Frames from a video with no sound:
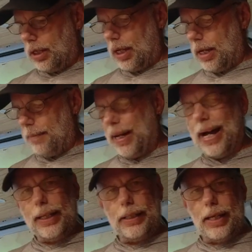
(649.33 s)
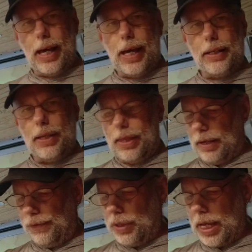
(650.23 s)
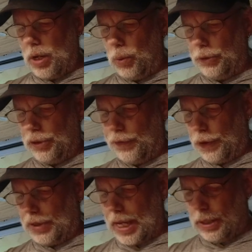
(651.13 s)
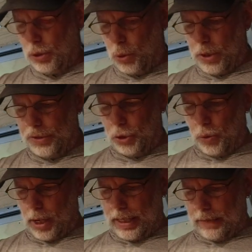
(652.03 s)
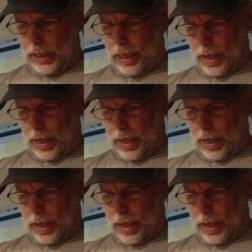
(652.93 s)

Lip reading: pocket guide, that if you take a wilderness first aid course, you are given